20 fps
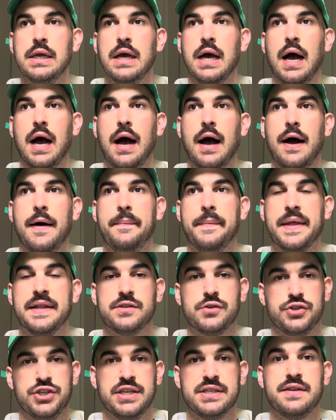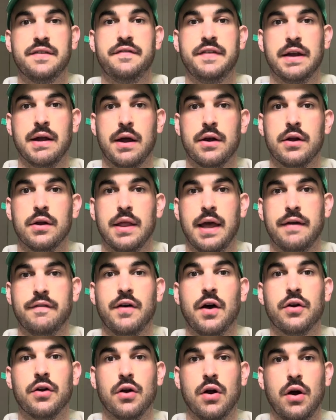And so she has to figure out her life
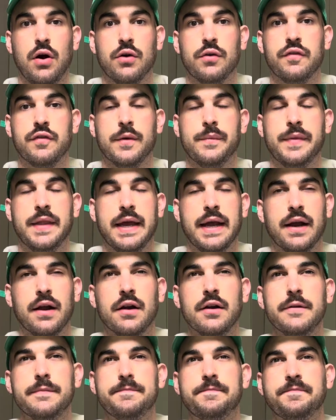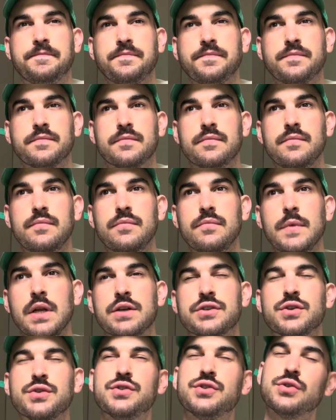on her own from there.
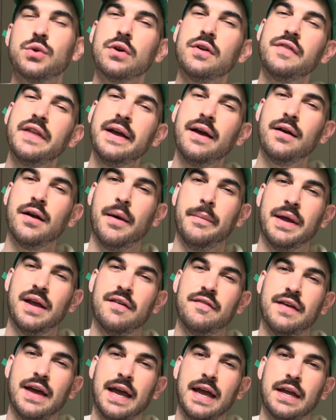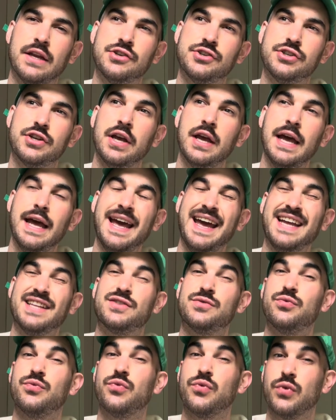So it's sort of like a coming of age. It's
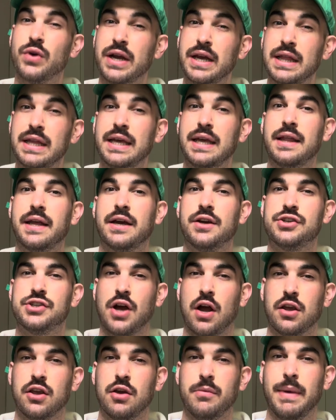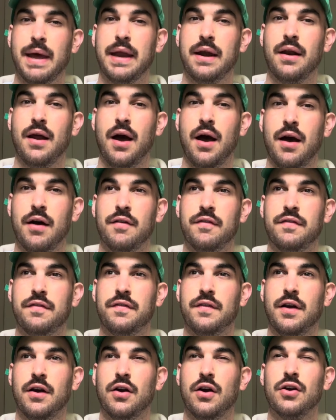really like a document of
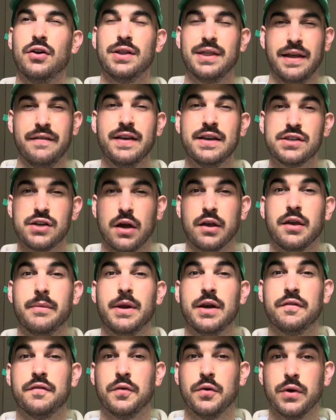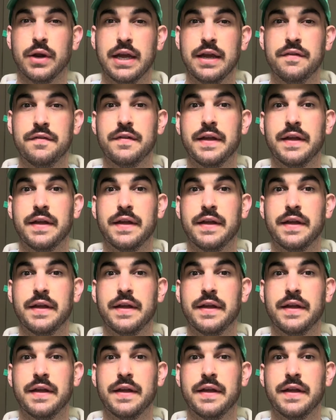or living document of grief.